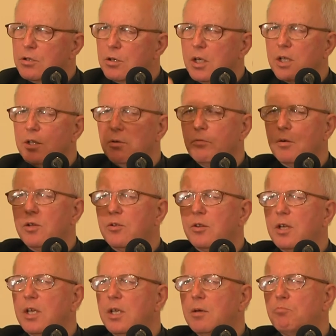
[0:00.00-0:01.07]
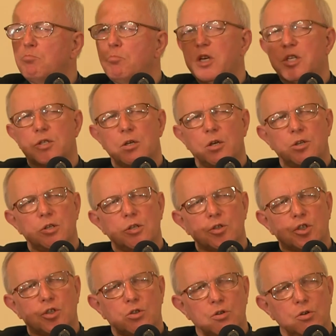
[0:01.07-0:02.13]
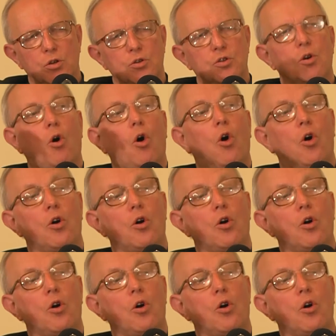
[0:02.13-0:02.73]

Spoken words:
together with the misunderstood